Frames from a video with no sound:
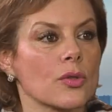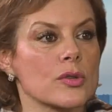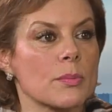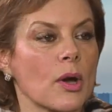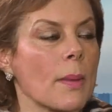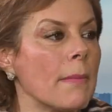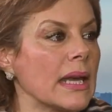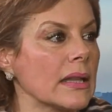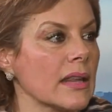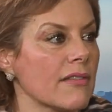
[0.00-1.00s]
there's about a
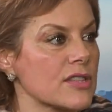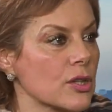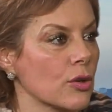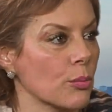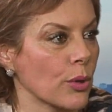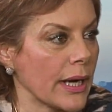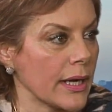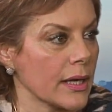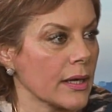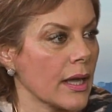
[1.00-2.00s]
minute left to go to
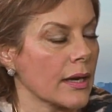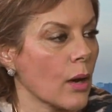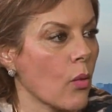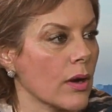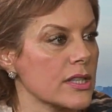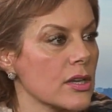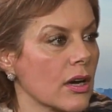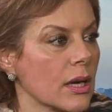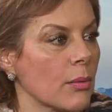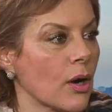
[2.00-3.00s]
break, and I want to
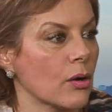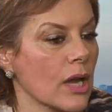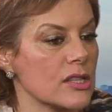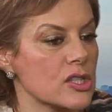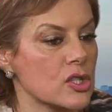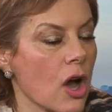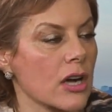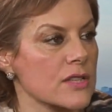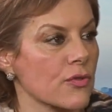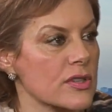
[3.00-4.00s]
talk about
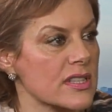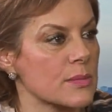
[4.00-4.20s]
stocks versus